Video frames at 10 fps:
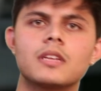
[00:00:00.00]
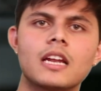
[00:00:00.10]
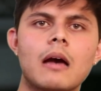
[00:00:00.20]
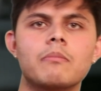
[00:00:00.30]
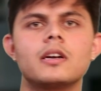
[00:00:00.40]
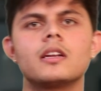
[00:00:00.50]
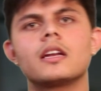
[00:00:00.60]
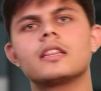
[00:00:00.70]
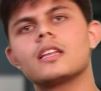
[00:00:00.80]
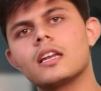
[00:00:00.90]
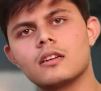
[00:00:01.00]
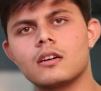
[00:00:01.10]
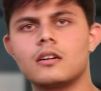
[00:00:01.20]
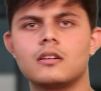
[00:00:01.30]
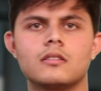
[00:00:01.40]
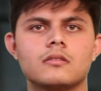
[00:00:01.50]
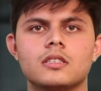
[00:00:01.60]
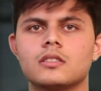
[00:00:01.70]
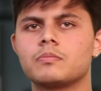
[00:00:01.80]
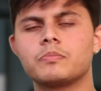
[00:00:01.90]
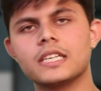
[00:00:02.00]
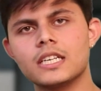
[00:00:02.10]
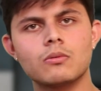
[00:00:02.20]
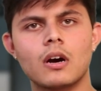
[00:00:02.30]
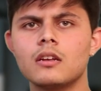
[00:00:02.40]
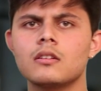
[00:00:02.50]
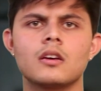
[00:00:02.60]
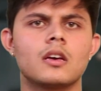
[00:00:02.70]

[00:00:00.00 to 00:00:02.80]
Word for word: then App Builder, and then this PD one.